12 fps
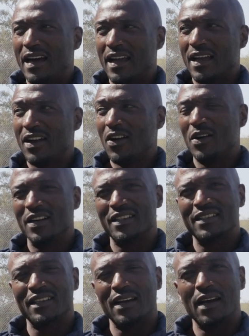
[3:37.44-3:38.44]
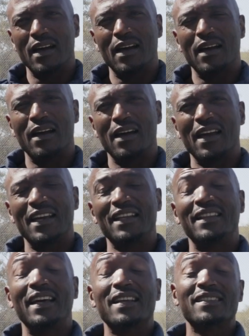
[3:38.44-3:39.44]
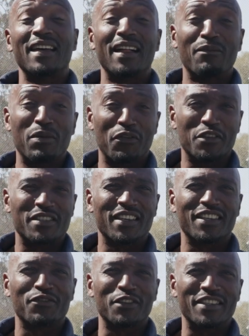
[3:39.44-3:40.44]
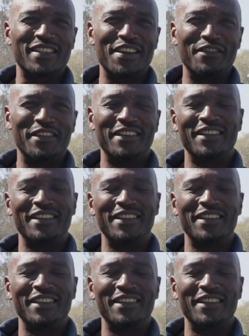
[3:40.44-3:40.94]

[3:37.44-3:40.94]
You know what? It does help if you're 6'7".